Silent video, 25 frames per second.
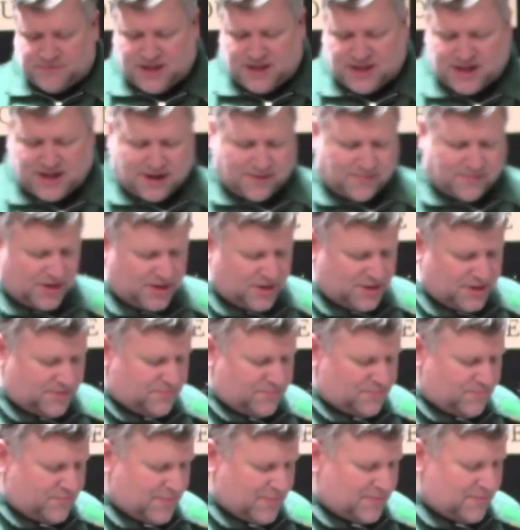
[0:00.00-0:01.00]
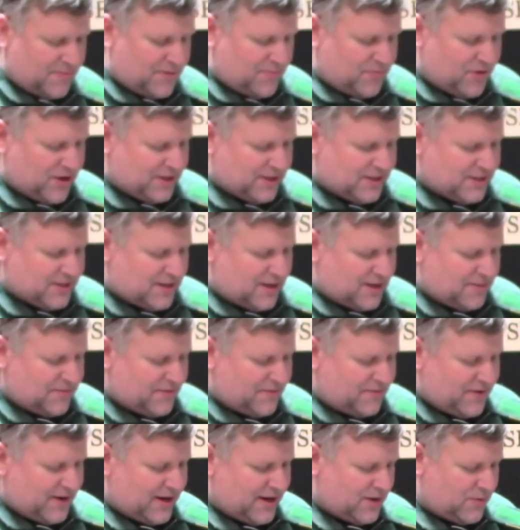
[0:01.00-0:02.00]
I'm going to bring this up and
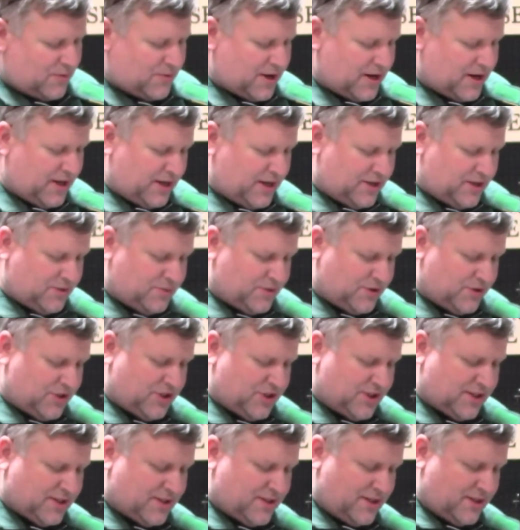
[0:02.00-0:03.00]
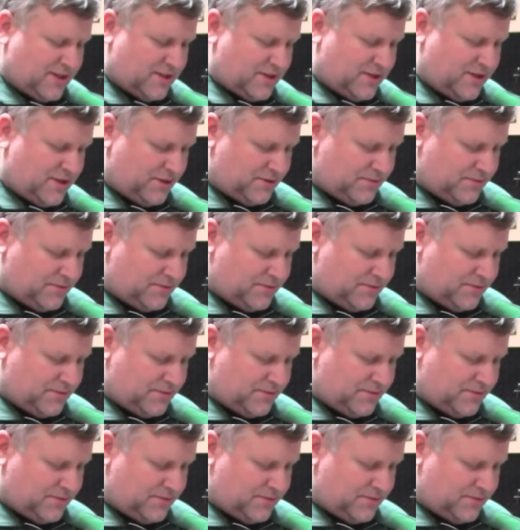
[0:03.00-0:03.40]
find out where I need to adjust this to.